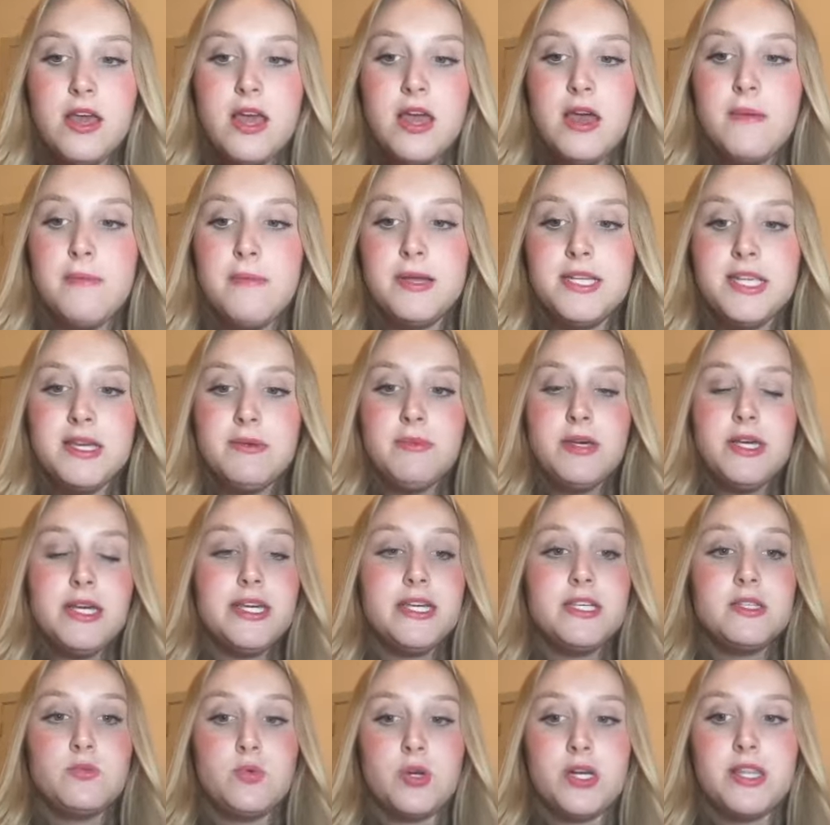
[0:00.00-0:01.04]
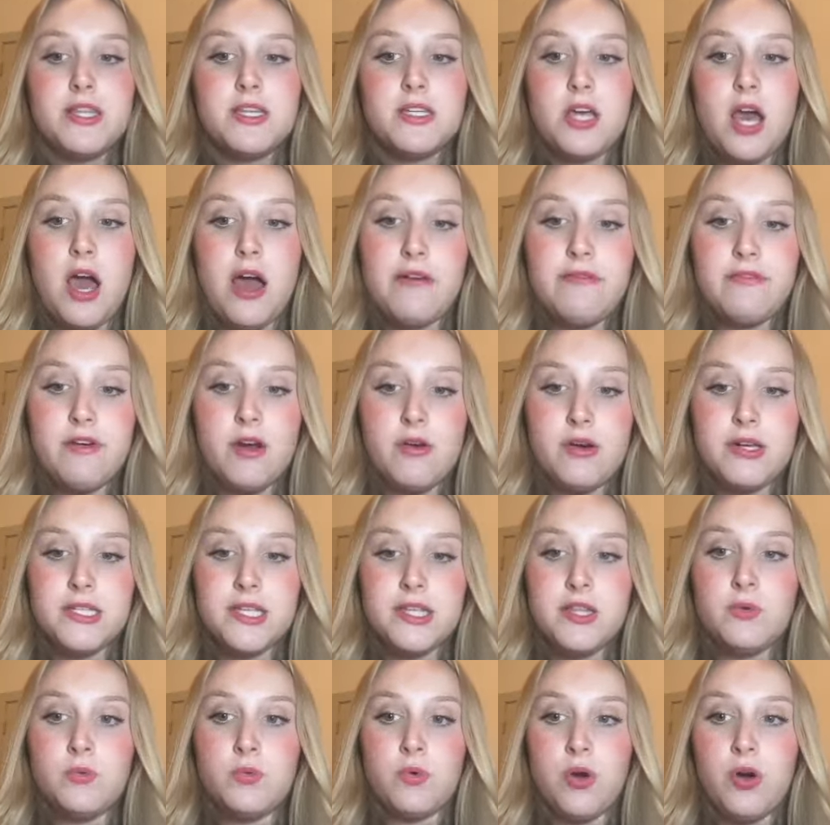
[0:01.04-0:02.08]
Medema is one of the top forwards
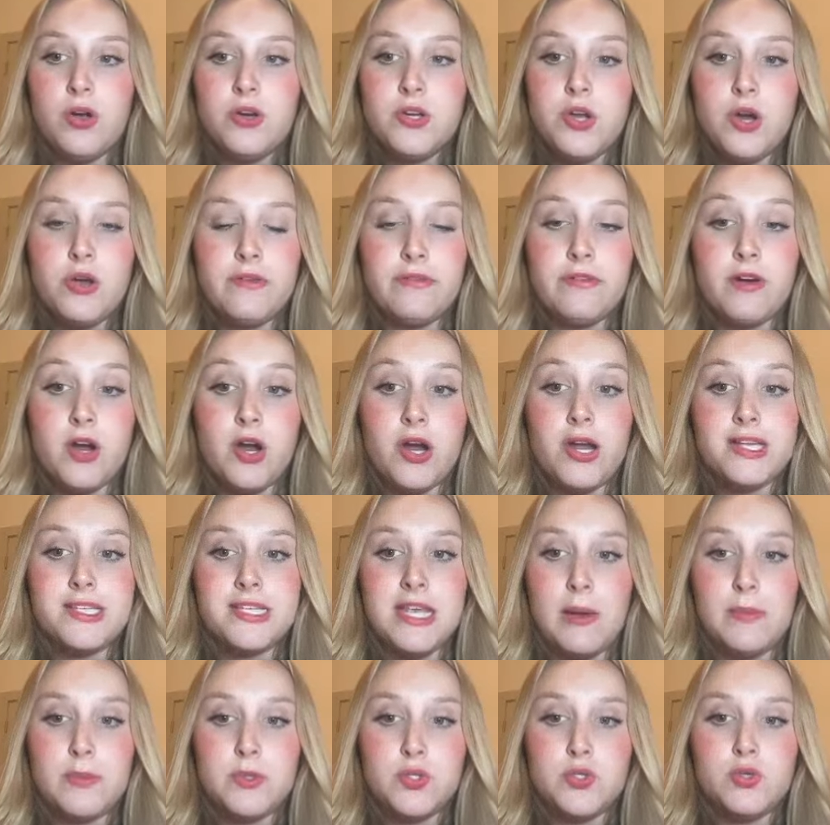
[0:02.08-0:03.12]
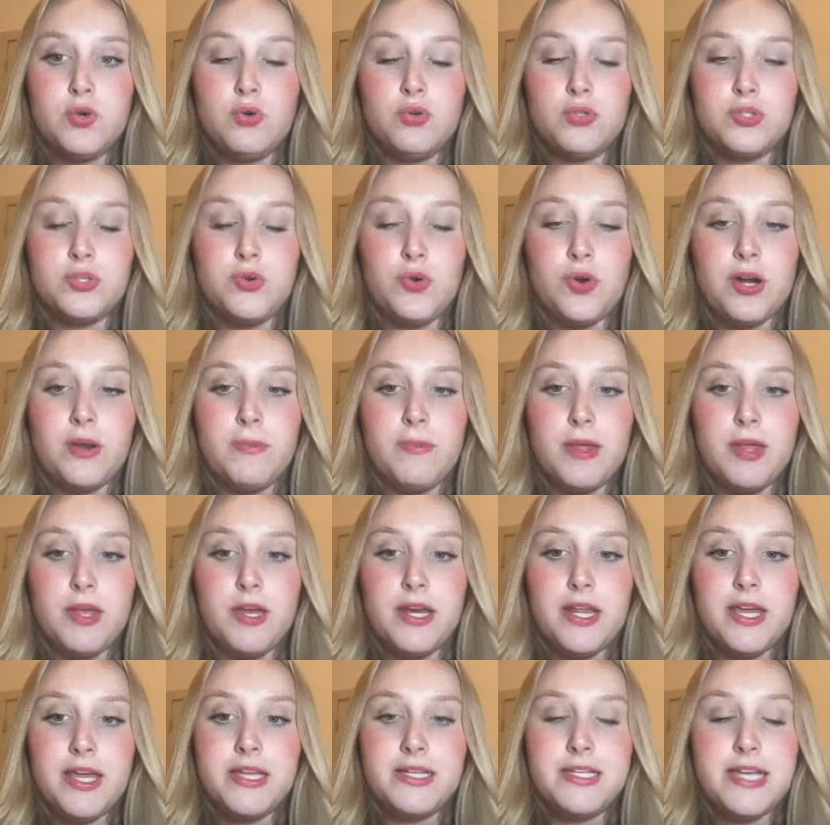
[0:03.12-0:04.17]
in the world, known for her exceptional goal-scoring
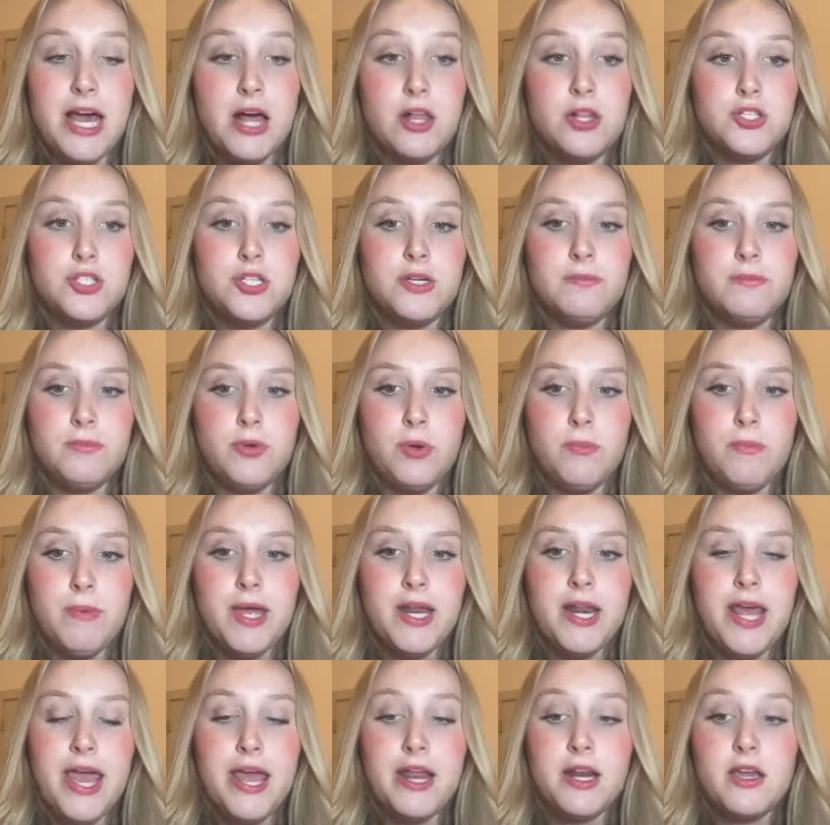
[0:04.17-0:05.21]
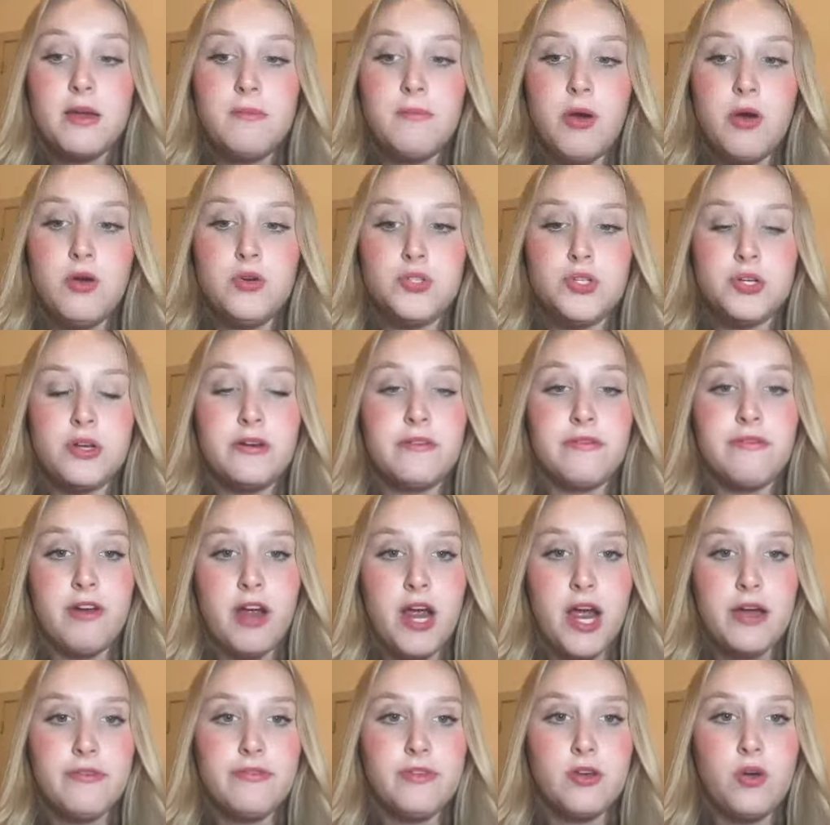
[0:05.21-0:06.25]
ability, intelligent movement, and composure in
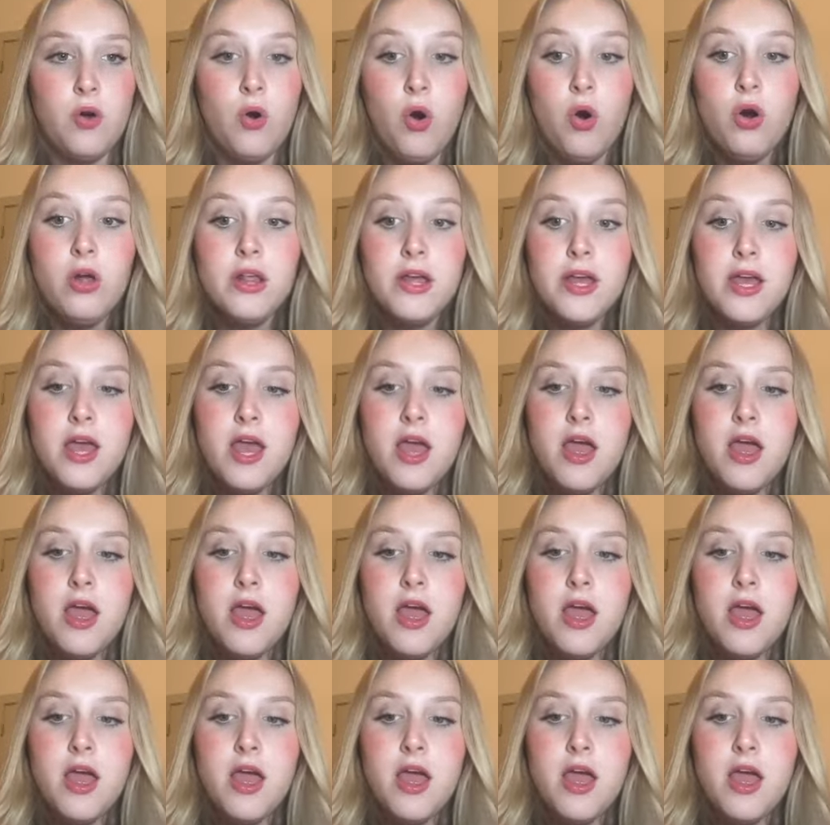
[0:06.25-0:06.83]
front of the goal.